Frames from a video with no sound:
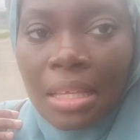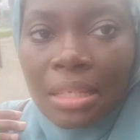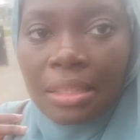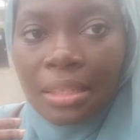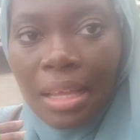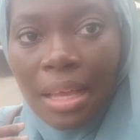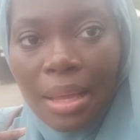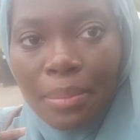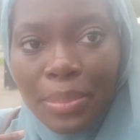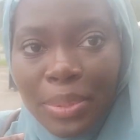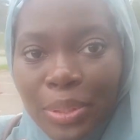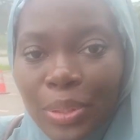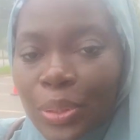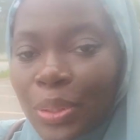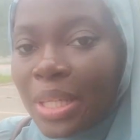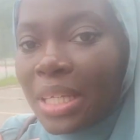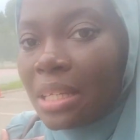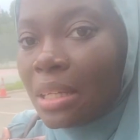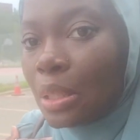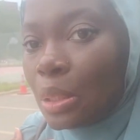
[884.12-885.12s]
Now I'll be
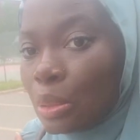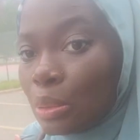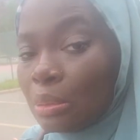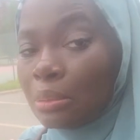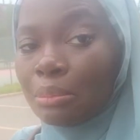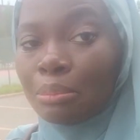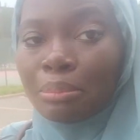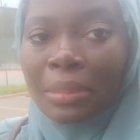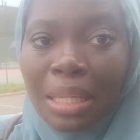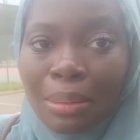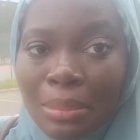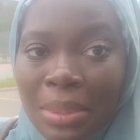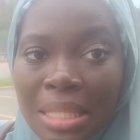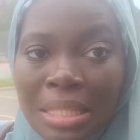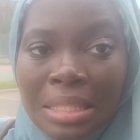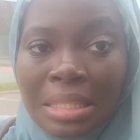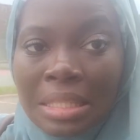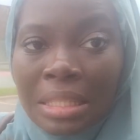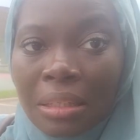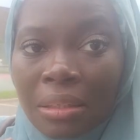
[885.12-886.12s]
going home by
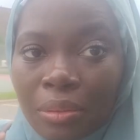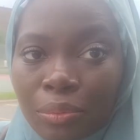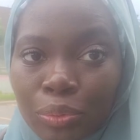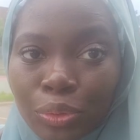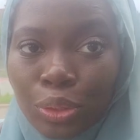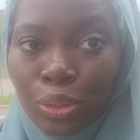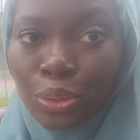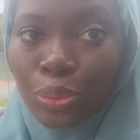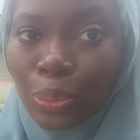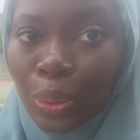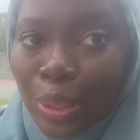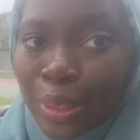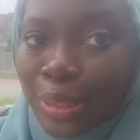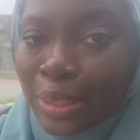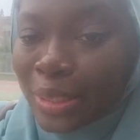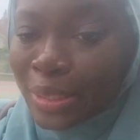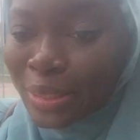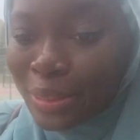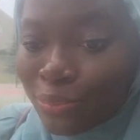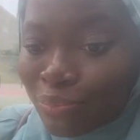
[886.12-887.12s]
myself, just
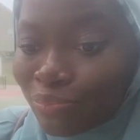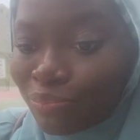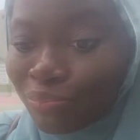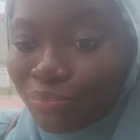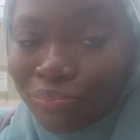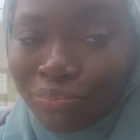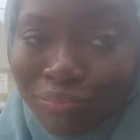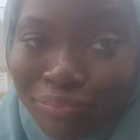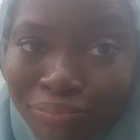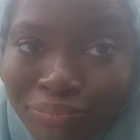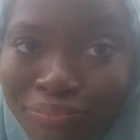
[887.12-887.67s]
walking. Hmm?